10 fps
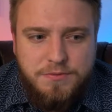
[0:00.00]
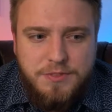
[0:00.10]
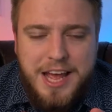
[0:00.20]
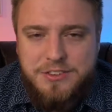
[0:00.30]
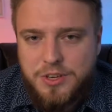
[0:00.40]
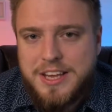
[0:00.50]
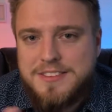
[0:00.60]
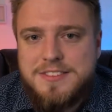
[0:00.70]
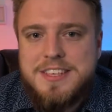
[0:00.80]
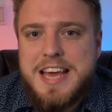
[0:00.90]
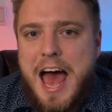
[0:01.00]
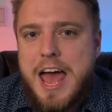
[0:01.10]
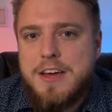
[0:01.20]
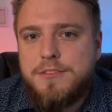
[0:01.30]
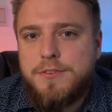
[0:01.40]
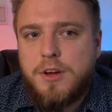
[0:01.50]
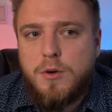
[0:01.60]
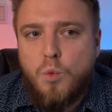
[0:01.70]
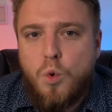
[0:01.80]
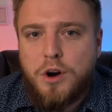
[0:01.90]
as you can see, I've
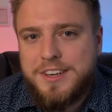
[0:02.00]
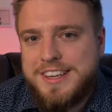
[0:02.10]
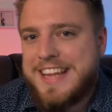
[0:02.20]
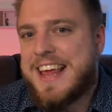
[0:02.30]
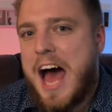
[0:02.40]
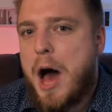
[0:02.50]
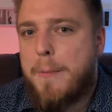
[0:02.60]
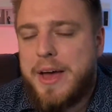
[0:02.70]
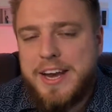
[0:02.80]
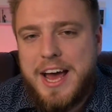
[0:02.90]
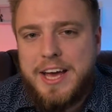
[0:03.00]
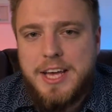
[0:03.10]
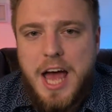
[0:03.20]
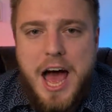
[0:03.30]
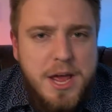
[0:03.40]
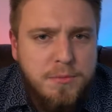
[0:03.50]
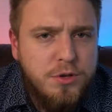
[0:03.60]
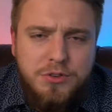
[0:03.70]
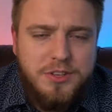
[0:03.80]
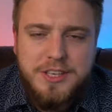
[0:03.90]
worked that up, and I am
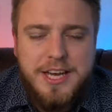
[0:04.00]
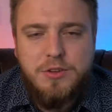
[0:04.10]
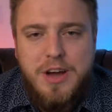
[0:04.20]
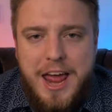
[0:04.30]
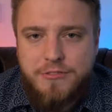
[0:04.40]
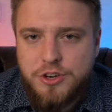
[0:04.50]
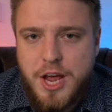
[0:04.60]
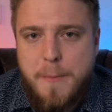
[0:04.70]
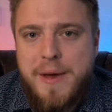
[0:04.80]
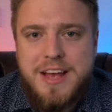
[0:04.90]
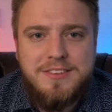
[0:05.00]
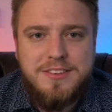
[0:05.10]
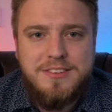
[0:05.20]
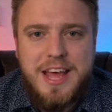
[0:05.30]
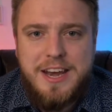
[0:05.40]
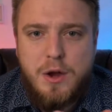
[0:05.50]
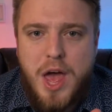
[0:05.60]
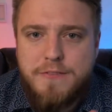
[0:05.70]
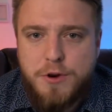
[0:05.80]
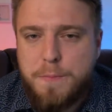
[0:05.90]
using that on everyday basis, and
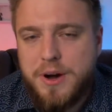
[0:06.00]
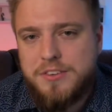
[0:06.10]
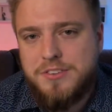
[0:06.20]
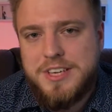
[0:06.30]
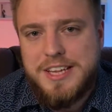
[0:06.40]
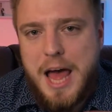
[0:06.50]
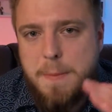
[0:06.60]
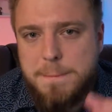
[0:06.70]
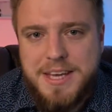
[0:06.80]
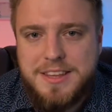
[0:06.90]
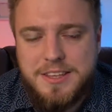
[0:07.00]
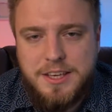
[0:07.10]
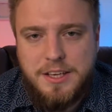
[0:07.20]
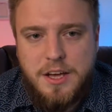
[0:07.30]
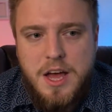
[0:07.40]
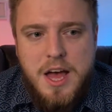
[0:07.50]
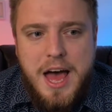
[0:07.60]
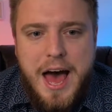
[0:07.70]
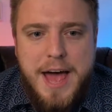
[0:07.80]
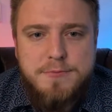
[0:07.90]
every person that I'm meeting,
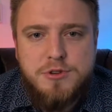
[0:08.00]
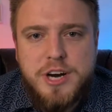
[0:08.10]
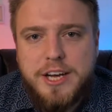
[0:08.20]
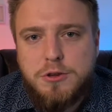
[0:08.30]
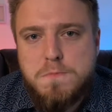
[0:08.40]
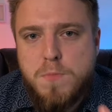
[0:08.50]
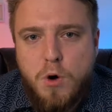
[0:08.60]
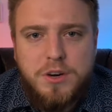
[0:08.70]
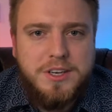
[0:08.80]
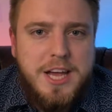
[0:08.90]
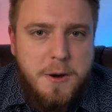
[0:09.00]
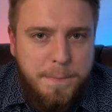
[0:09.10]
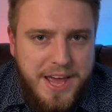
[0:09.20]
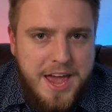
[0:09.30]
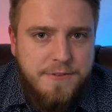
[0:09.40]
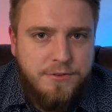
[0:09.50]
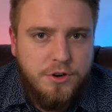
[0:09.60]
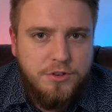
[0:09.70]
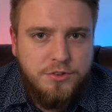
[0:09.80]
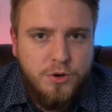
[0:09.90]
I'm trying to model their
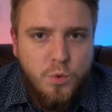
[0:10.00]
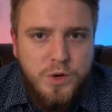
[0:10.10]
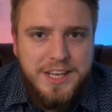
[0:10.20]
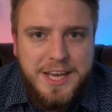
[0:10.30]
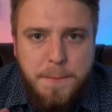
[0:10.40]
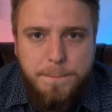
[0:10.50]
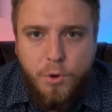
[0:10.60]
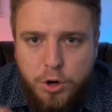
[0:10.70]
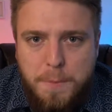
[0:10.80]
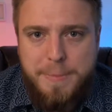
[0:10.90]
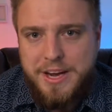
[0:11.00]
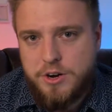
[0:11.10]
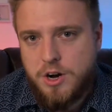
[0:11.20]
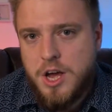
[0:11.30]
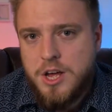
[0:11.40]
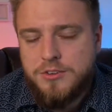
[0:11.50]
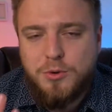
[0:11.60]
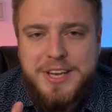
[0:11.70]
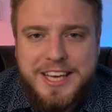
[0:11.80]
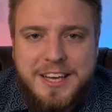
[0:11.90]
behavior so we can bond better, so
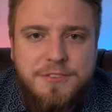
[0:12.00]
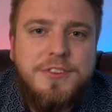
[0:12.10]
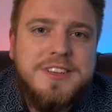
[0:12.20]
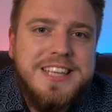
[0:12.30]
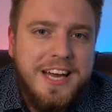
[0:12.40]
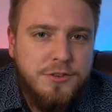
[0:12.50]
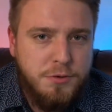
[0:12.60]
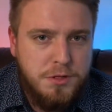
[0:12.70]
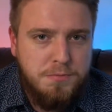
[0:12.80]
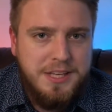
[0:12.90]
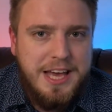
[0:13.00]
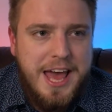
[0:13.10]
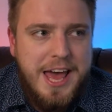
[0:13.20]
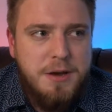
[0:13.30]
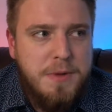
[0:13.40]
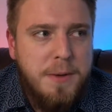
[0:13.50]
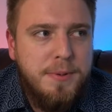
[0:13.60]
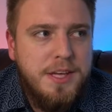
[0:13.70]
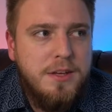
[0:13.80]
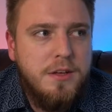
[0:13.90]
they can feel nice with me, and
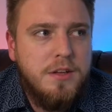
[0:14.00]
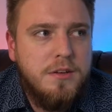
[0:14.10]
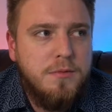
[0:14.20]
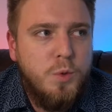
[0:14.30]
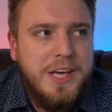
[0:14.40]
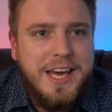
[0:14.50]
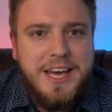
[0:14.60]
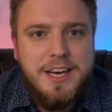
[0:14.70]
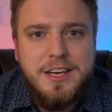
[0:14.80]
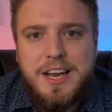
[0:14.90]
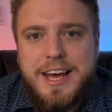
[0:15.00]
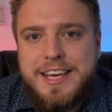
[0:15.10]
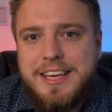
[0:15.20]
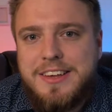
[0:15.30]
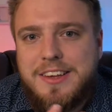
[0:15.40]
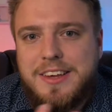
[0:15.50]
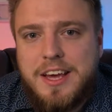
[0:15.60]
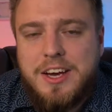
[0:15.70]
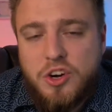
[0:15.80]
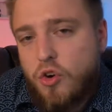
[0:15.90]
maybe we can like
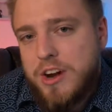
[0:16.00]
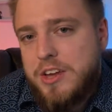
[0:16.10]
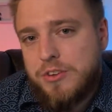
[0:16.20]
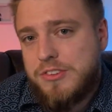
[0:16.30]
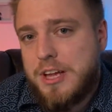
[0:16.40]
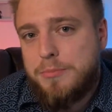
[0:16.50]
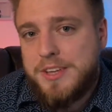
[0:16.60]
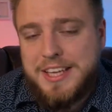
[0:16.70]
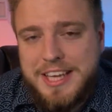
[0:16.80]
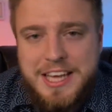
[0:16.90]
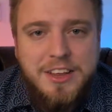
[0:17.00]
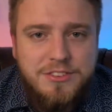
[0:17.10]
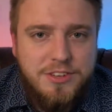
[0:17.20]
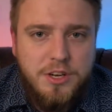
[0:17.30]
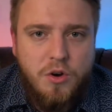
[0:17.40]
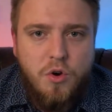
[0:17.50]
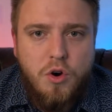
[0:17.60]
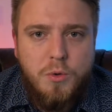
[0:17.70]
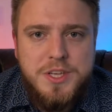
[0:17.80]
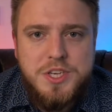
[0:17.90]
agree on something easier,
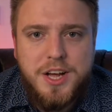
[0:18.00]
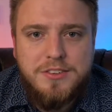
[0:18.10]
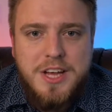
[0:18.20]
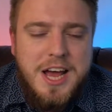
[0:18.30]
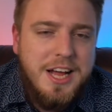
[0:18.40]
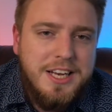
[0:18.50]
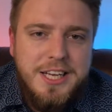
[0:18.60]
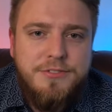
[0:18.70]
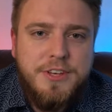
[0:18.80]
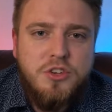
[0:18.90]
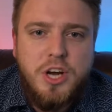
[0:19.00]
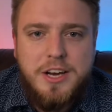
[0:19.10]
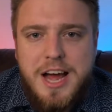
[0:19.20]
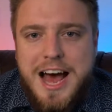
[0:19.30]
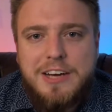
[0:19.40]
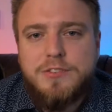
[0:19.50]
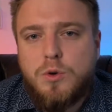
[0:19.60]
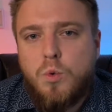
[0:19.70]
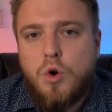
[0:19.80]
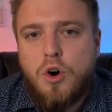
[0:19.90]
or we just leave each other
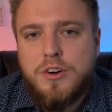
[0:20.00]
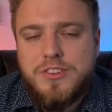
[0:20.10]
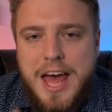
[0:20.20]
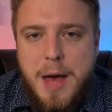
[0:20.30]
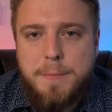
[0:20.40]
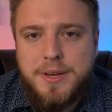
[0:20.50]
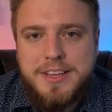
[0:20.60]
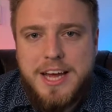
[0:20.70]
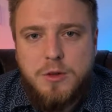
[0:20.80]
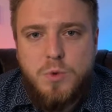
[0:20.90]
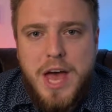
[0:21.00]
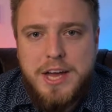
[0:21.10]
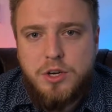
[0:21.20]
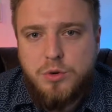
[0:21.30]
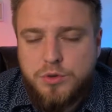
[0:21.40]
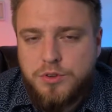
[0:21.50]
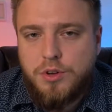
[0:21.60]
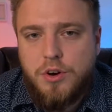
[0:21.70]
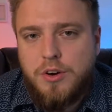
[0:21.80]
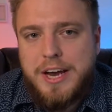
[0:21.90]
afterwards happy that we had a good
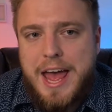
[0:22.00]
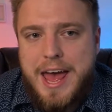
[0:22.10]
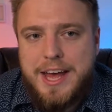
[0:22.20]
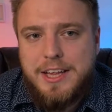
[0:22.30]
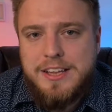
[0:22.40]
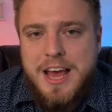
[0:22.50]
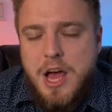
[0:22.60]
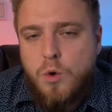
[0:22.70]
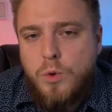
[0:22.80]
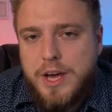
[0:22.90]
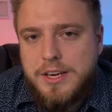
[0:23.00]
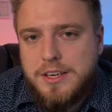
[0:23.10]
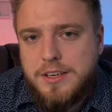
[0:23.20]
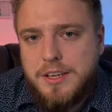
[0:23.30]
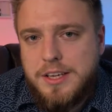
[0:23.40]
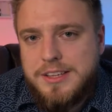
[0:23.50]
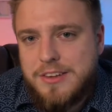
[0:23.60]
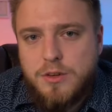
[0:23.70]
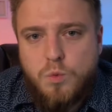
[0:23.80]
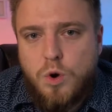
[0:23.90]
talk, and when it
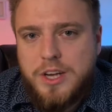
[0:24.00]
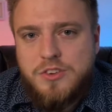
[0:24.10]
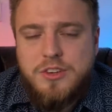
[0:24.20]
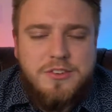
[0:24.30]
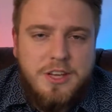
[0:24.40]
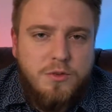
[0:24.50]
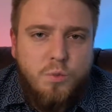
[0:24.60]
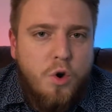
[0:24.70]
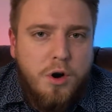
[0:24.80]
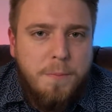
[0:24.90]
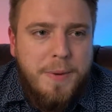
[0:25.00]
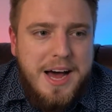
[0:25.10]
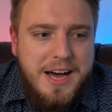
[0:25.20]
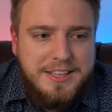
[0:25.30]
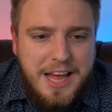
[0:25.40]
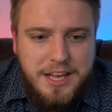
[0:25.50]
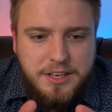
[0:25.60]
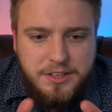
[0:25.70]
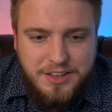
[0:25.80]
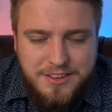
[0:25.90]
doesn't work, it just doesn't work. But
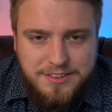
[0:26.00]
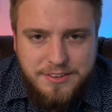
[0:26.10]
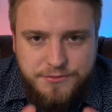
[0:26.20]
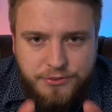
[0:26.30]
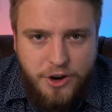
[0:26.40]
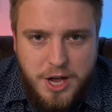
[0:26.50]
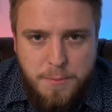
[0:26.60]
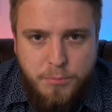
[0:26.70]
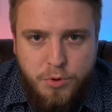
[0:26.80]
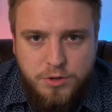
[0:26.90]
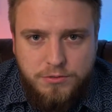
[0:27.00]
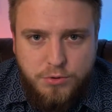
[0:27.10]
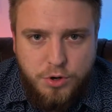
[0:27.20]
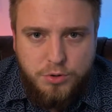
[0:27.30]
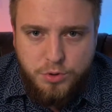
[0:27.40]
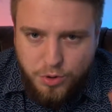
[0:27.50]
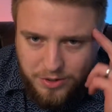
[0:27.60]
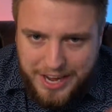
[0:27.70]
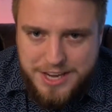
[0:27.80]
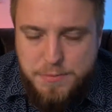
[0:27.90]
this is very important for you to
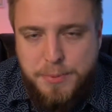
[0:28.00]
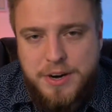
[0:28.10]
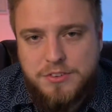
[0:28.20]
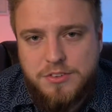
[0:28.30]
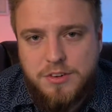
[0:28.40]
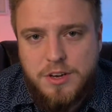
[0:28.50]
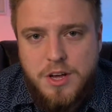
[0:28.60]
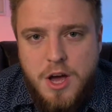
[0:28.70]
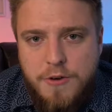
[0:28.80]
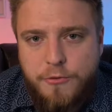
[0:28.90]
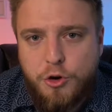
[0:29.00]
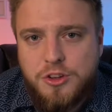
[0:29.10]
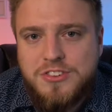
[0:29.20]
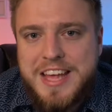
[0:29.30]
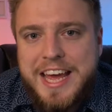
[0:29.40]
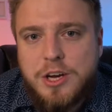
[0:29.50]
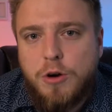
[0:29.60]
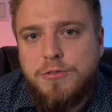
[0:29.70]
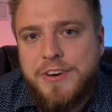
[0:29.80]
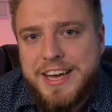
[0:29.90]
look at the person for the sake
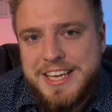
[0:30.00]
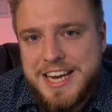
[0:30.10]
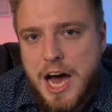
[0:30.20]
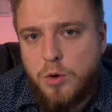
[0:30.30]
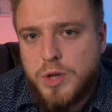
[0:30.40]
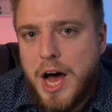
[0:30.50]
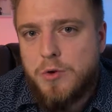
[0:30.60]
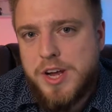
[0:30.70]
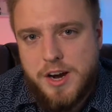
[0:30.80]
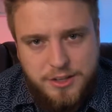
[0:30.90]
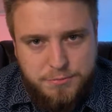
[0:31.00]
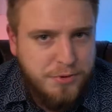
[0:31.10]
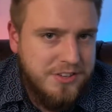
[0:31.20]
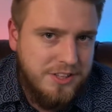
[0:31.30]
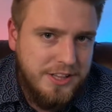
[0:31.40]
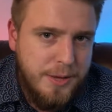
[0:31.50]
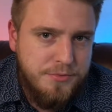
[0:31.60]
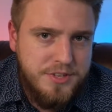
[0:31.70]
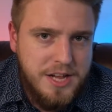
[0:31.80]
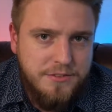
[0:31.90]
of finding out how they are expressing
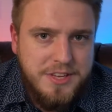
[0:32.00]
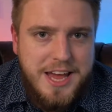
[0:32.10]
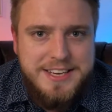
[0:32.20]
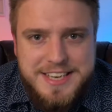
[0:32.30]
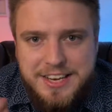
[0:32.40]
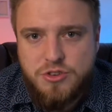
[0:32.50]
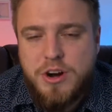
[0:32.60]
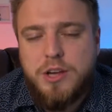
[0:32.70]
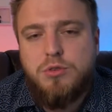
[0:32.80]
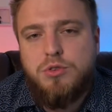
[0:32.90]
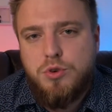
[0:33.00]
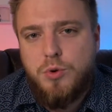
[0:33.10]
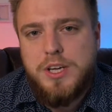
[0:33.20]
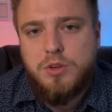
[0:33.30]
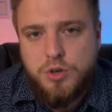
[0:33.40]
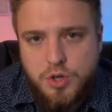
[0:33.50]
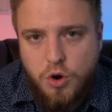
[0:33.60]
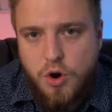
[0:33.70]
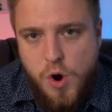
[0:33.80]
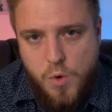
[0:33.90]
themselves, and then try to do it on
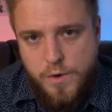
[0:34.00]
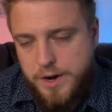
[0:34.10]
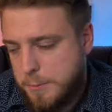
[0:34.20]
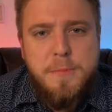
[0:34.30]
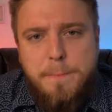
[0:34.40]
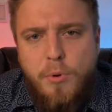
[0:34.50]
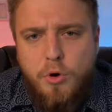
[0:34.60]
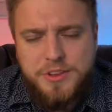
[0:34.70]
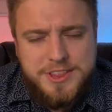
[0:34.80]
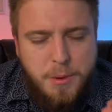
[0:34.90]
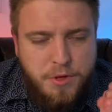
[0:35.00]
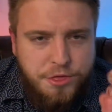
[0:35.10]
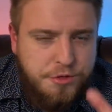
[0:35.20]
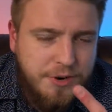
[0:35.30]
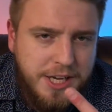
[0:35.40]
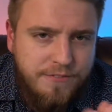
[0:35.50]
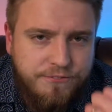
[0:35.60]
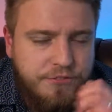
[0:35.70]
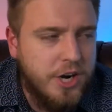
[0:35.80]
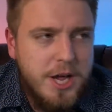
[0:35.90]
your own. And the point number 3,
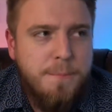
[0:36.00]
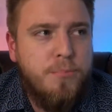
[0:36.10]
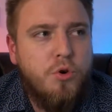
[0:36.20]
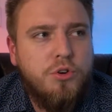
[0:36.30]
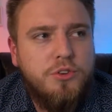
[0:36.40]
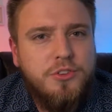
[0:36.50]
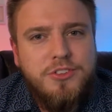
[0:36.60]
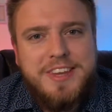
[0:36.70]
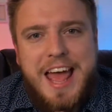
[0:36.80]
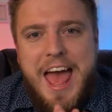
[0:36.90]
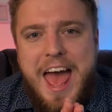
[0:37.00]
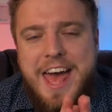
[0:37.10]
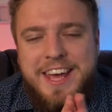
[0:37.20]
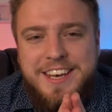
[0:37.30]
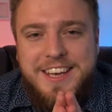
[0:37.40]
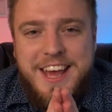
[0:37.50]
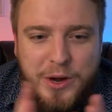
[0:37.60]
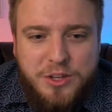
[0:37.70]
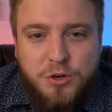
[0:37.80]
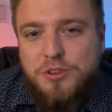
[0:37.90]
very important and
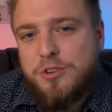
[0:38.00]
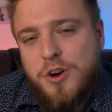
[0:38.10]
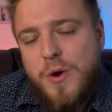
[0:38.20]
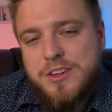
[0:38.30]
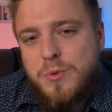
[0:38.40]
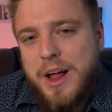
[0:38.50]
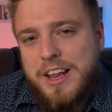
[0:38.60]
quite good to know as well,